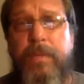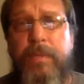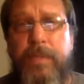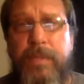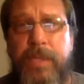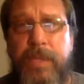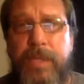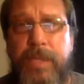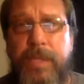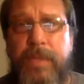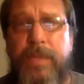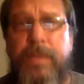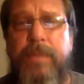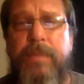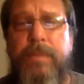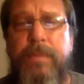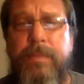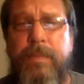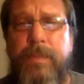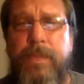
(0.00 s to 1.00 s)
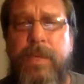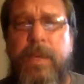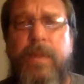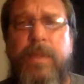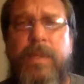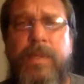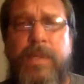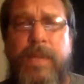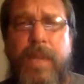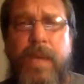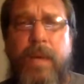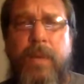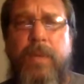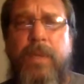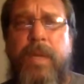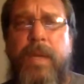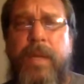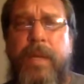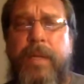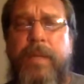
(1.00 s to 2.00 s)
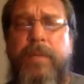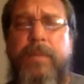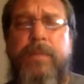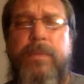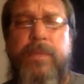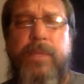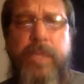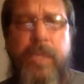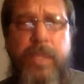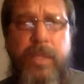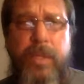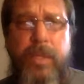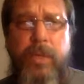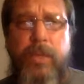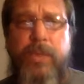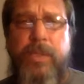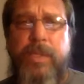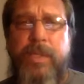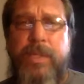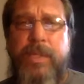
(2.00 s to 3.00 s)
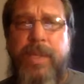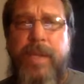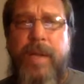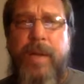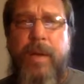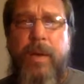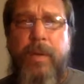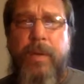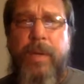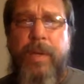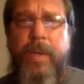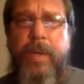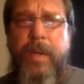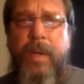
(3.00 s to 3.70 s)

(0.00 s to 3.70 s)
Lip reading: She's starting to sound like she used to sound.